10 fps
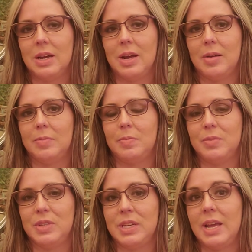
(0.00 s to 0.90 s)
um,
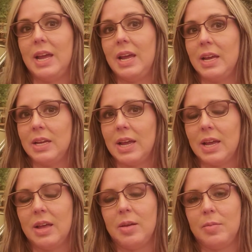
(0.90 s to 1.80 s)
today,
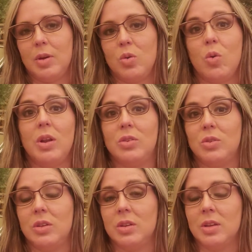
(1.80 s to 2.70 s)
um, according to
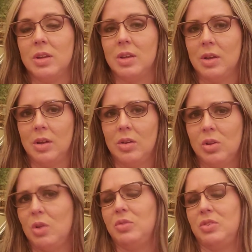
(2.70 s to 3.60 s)
the
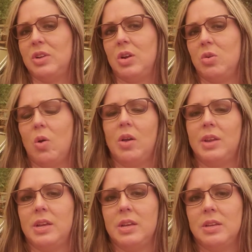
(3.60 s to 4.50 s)
closest air
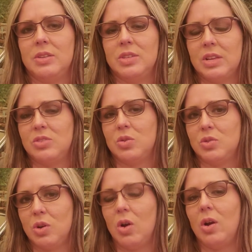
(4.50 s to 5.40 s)
quality sensor
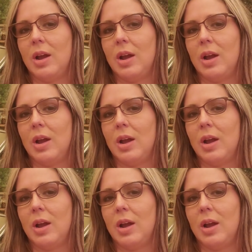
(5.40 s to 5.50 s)
to our